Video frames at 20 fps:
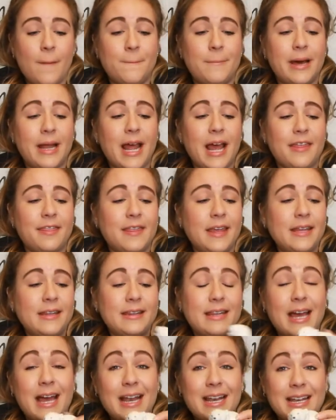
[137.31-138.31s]
But I think
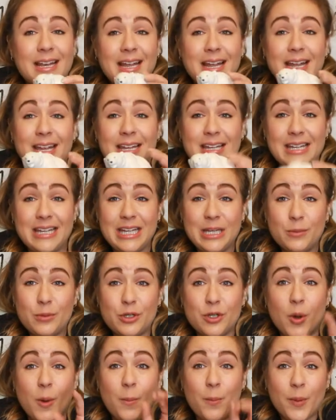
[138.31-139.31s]
that he
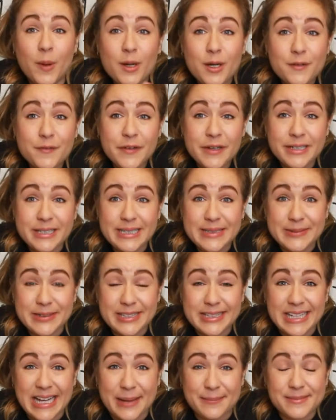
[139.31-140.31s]
would go perfectly
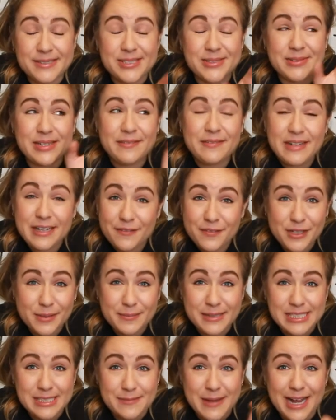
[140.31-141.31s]
with them. So even if they're
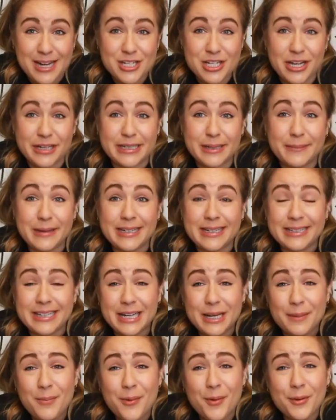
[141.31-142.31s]
mismatched, I could make a
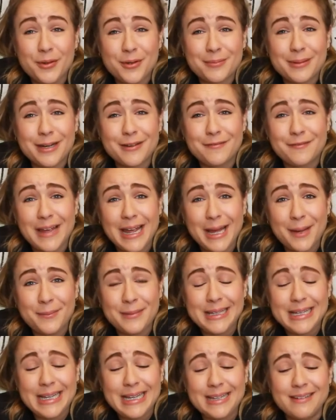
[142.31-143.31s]
little polar bear
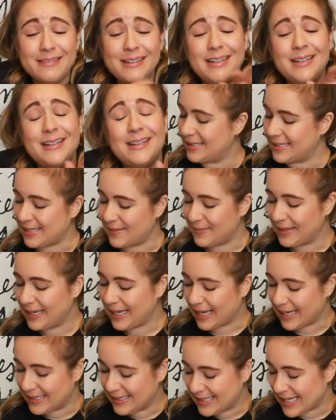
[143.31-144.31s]
family. Something
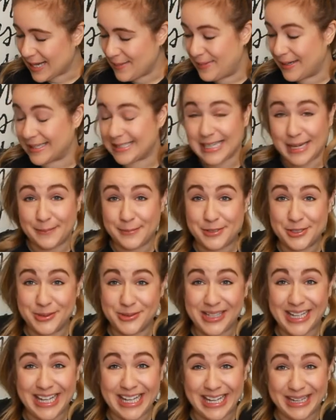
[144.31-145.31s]
else I picked up to
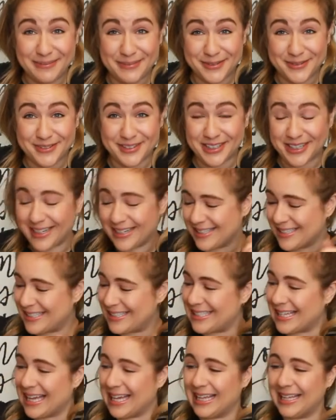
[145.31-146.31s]
keep for
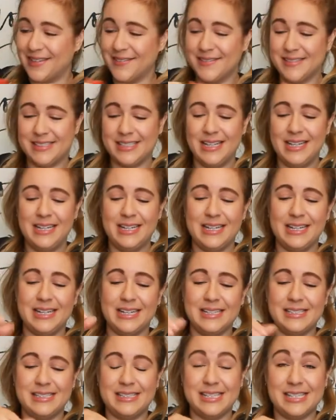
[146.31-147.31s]
ourselves
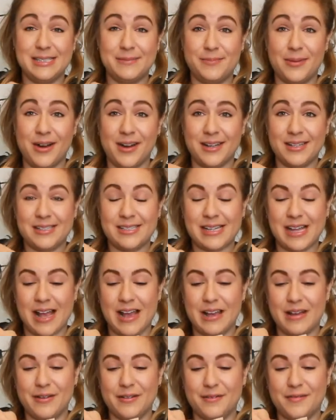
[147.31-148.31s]
is this box
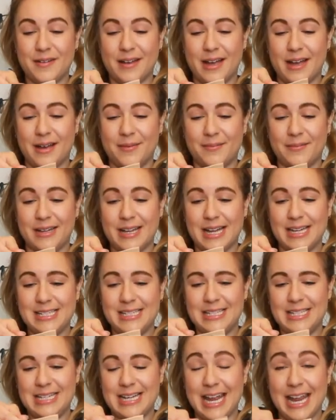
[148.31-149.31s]
of um,
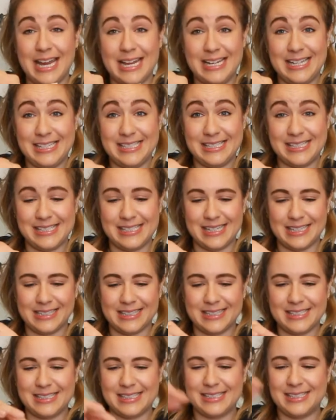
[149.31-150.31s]

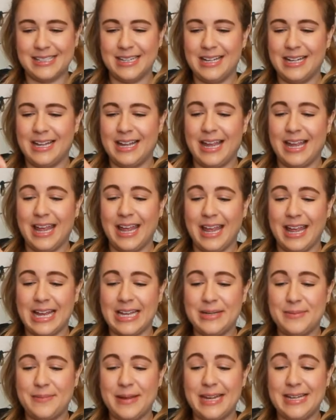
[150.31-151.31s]
1986
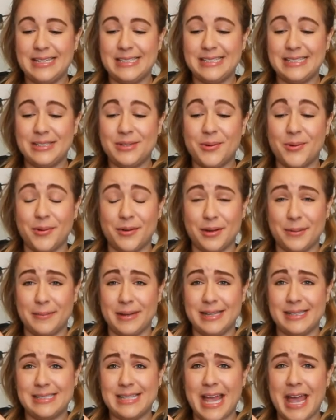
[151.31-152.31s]
hand-painted
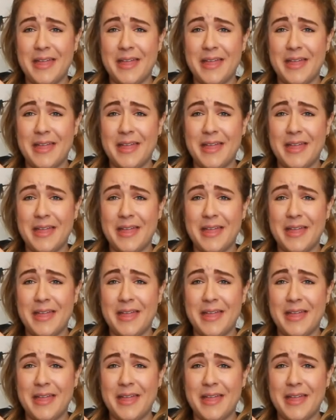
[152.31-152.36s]
ornaments.